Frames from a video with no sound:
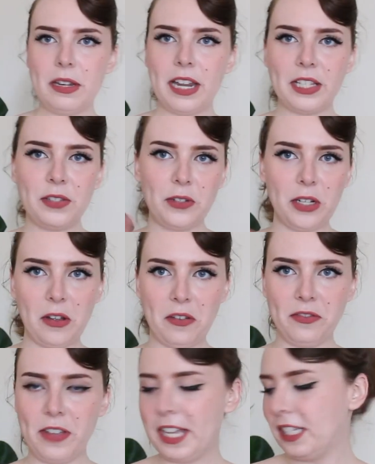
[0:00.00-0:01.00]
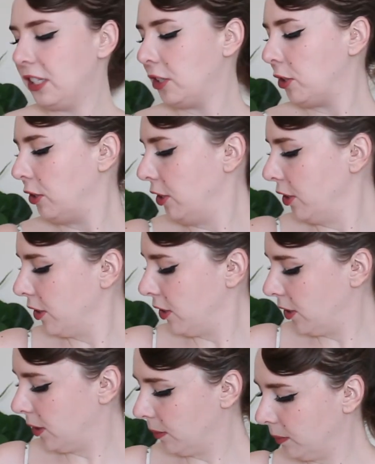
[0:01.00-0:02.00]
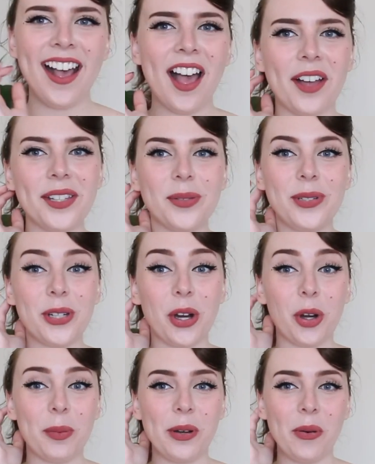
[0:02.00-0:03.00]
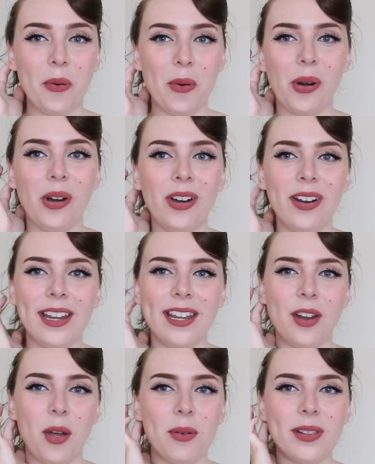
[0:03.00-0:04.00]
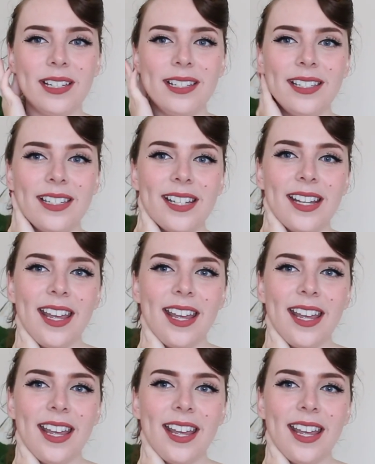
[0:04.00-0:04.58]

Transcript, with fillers: Be nice for a little fancier looks also went to Urban Ore in Oakland.